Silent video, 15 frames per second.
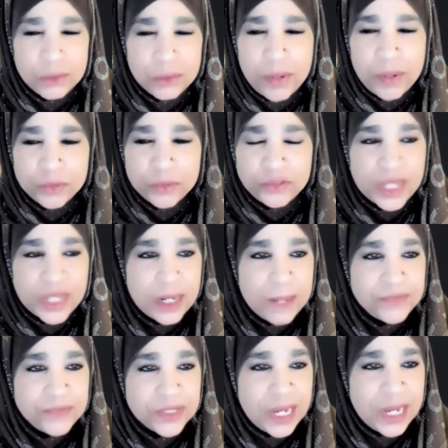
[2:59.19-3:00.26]
post that
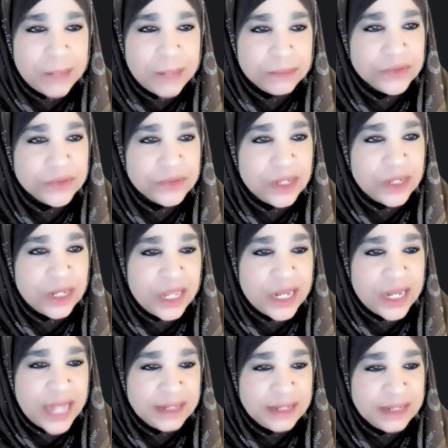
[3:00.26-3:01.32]
up for them, and I